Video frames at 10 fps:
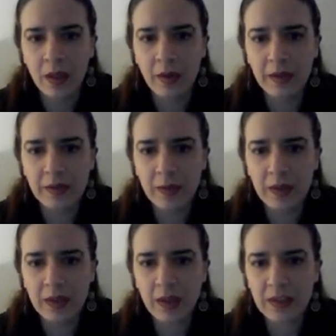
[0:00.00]
Alright, so we
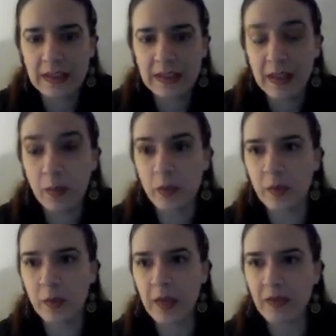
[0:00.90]
can talk to this guy.
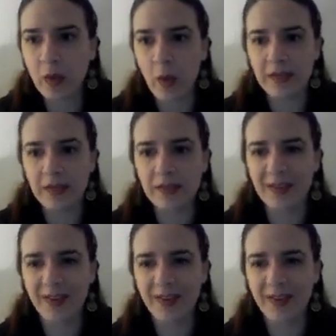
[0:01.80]
So we have a quest.